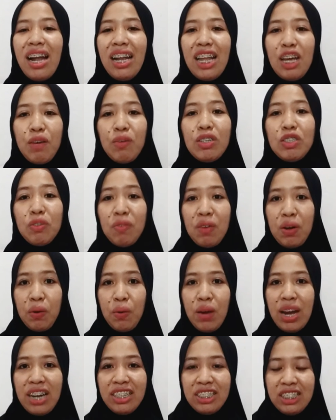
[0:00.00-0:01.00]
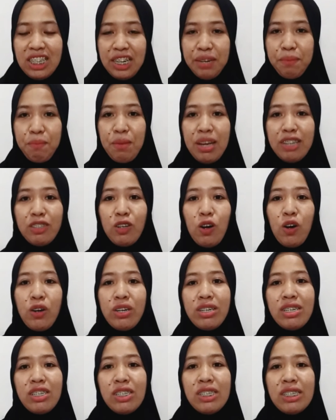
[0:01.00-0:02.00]
Language variation based
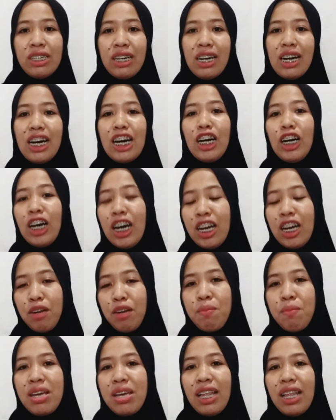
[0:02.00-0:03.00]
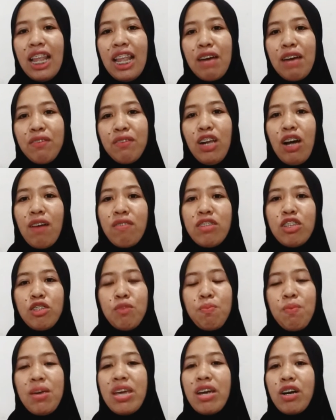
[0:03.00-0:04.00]
on the economic level of the
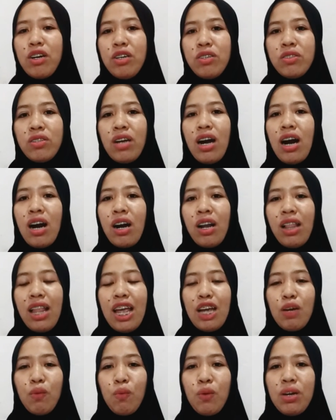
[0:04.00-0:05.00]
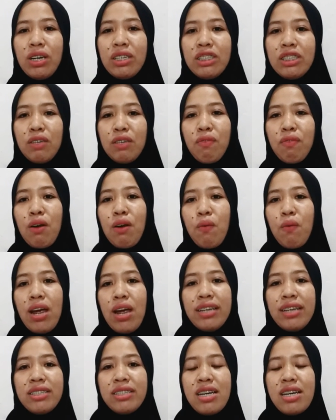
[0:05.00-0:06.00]
speakers are language
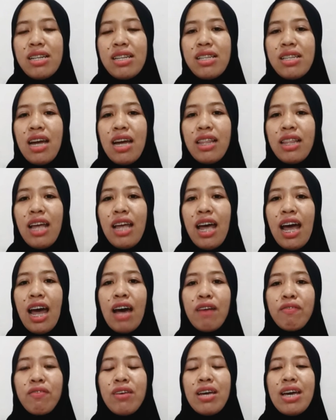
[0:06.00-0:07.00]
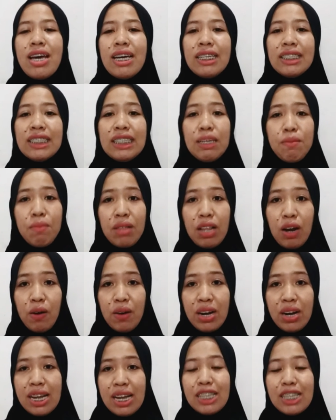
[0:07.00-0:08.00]
variation that have
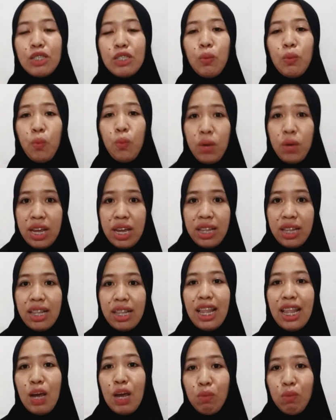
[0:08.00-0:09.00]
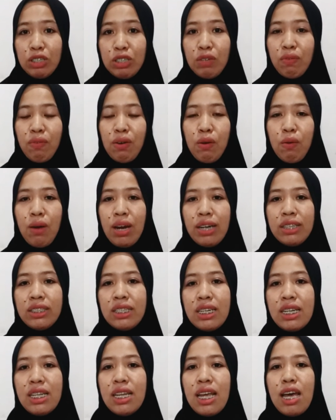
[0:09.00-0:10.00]
similarities with language
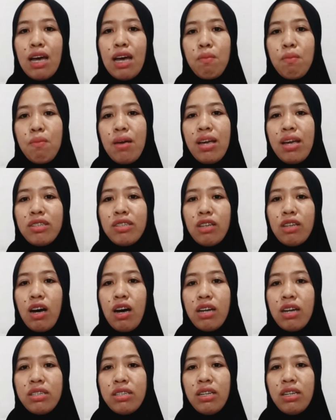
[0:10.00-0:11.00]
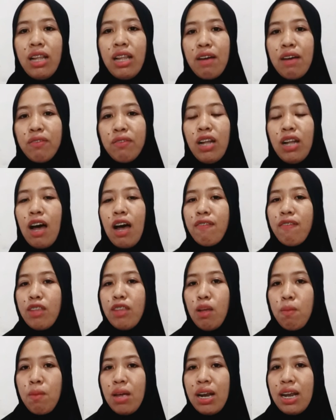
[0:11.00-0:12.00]
variation based on the level of
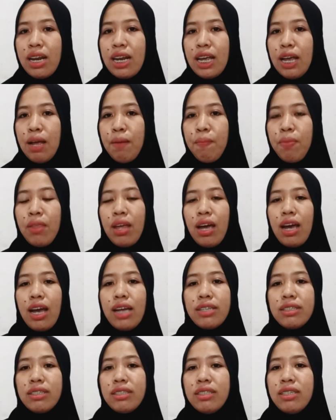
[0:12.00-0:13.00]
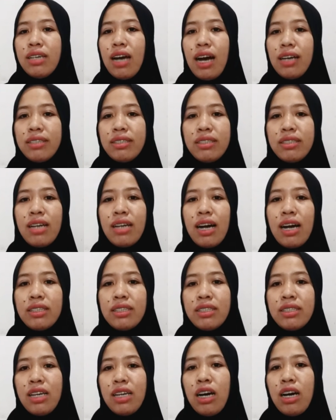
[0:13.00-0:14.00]
nobility. It's just
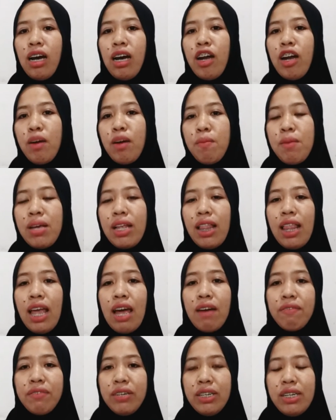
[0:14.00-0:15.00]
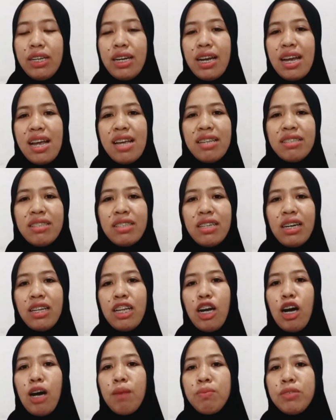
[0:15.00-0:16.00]
that the economic level is
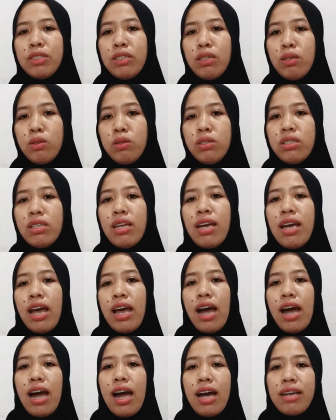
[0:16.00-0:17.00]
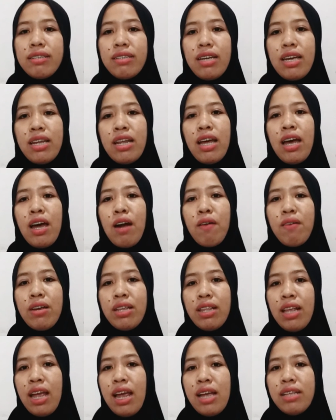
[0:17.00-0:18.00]
not absolute as
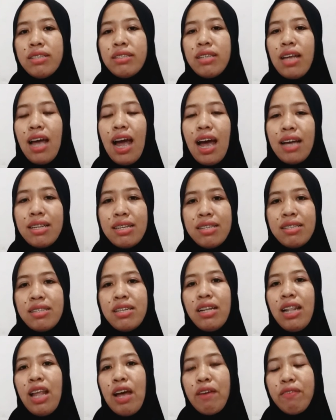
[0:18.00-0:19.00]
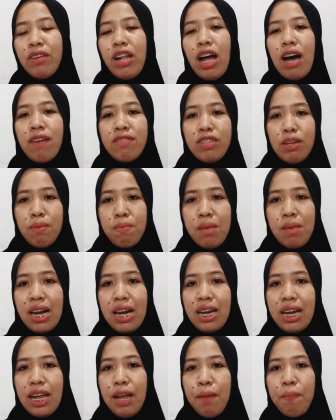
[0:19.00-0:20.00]
inheritance as is the level of
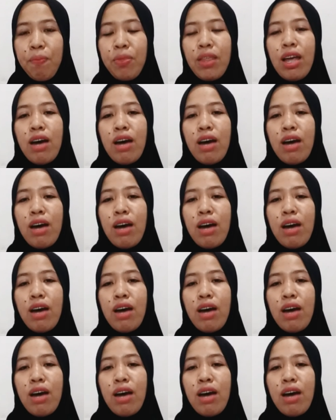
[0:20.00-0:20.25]
nobility.